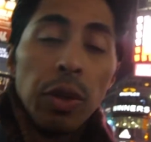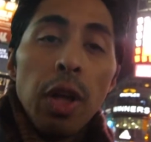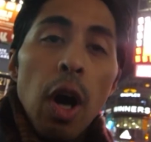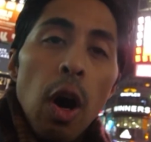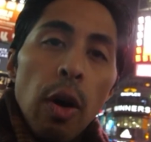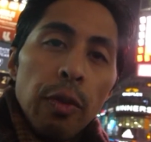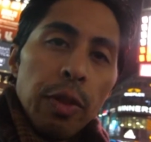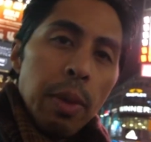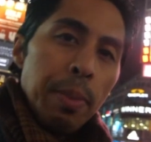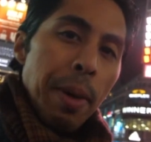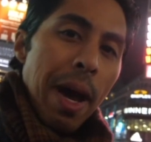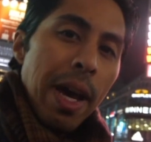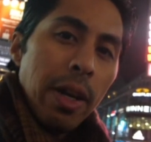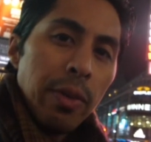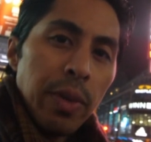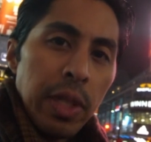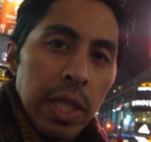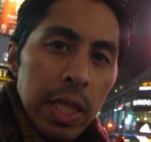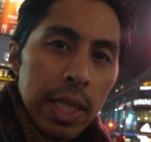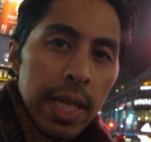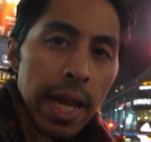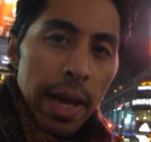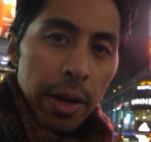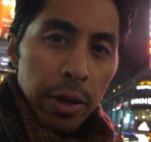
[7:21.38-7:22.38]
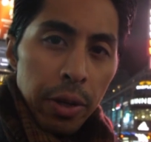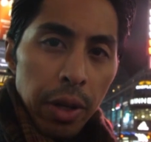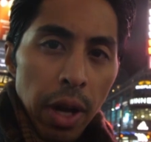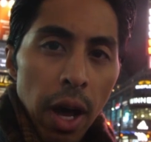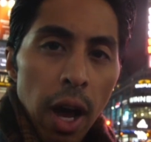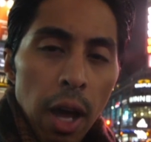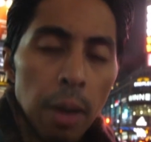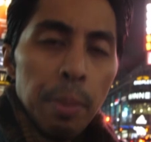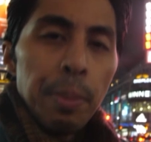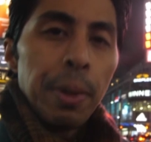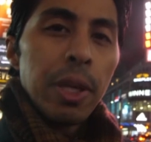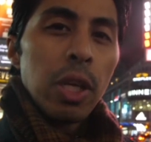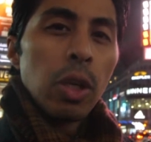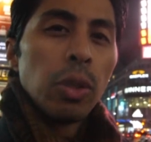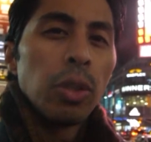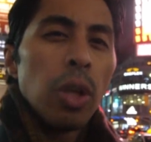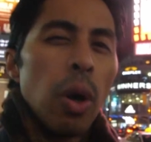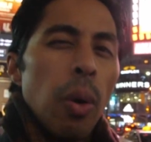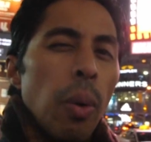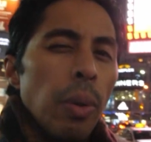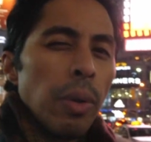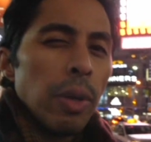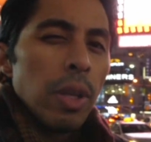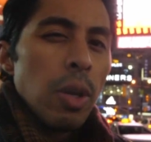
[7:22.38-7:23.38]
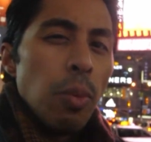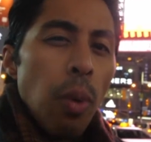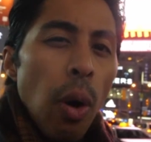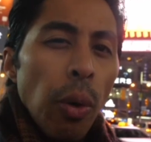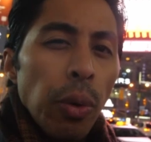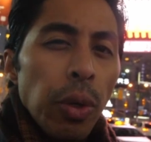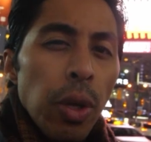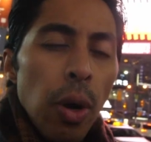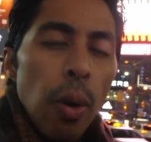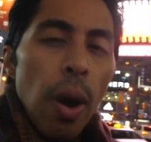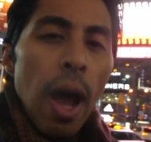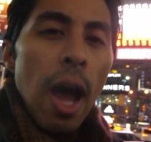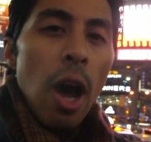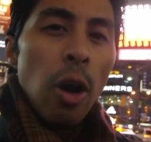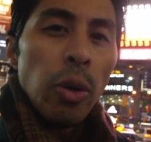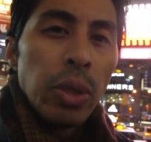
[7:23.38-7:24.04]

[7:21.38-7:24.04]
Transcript: number one, there's a battery on indicator in the